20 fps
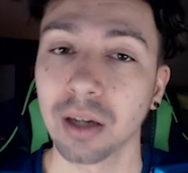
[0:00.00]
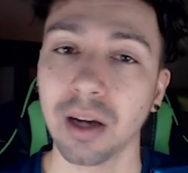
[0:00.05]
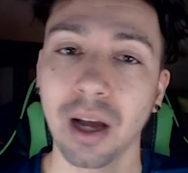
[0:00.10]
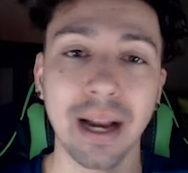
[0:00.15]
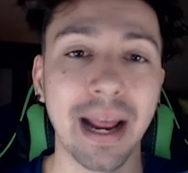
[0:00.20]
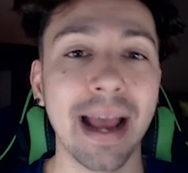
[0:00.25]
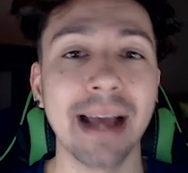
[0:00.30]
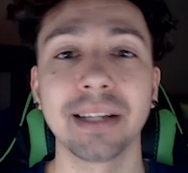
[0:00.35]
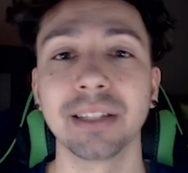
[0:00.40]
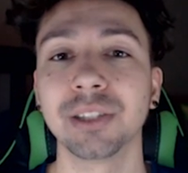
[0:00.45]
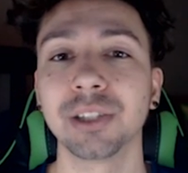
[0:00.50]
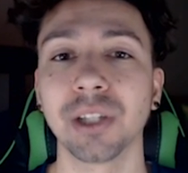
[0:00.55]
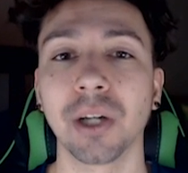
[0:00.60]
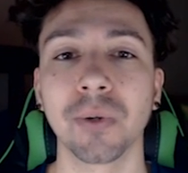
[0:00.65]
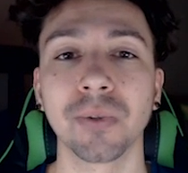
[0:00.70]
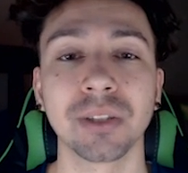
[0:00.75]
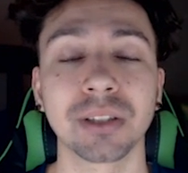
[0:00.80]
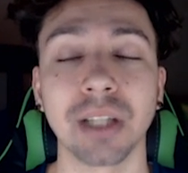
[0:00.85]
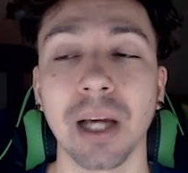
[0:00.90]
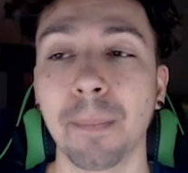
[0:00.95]
Kind of head and
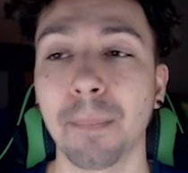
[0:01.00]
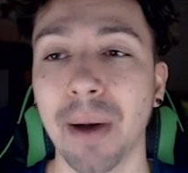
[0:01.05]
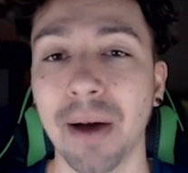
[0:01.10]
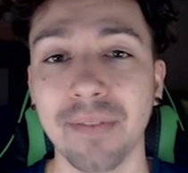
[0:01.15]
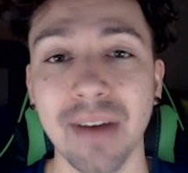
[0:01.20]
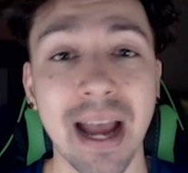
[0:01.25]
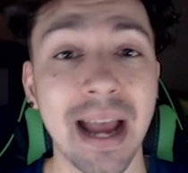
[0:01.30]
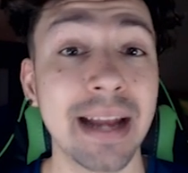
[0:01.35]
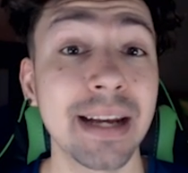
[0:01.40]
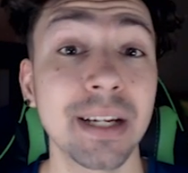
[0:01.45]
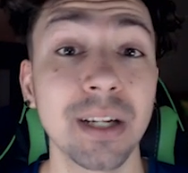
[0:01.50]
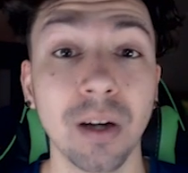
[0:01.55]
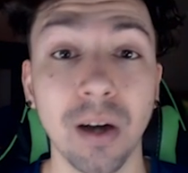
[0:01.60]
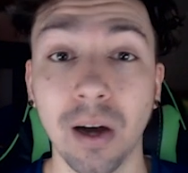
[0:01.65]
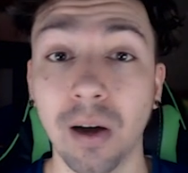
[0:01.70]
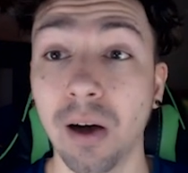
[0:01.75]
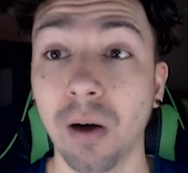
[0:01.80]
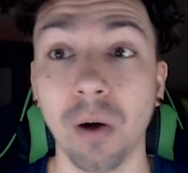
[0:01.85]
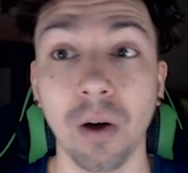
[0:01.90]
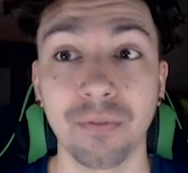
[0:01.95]
shoulders above any
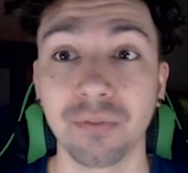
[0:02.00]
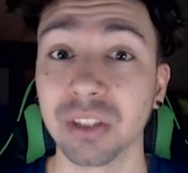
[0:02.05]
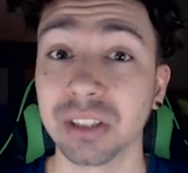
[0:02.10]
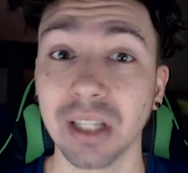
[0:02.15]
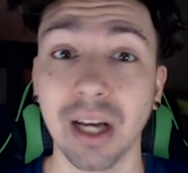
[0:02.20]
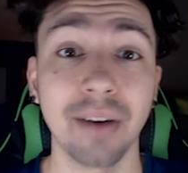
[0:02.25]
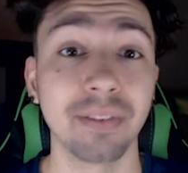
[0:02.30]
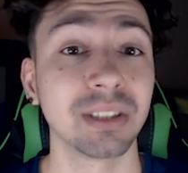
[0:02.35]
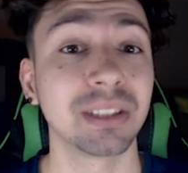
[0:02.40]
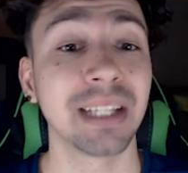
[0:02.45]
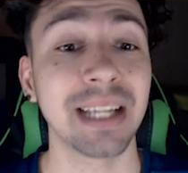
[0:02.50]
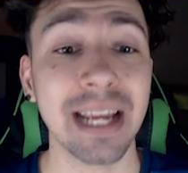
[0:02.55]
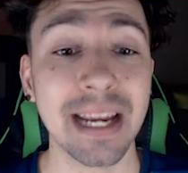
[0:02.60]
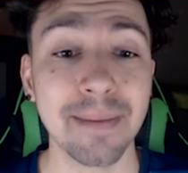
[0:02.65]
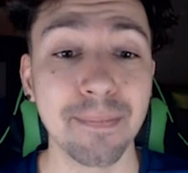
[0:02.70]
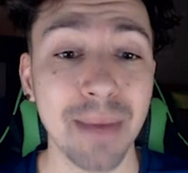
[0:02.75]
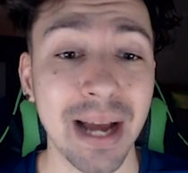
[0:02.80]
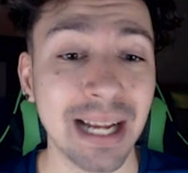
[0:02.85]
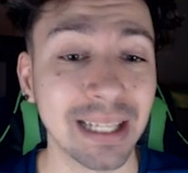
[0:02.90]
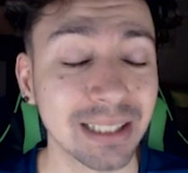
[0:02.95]
of his other
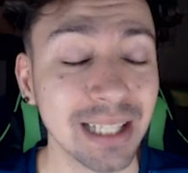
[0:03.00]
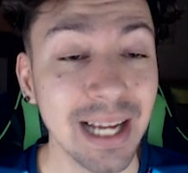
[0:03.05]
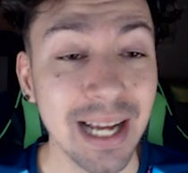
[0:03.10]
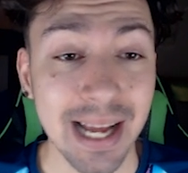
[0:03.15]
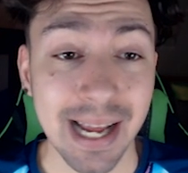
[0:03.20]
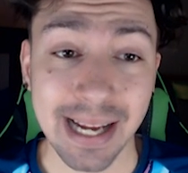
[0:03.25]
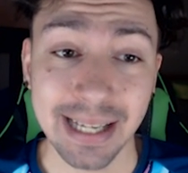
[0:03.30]
teammates.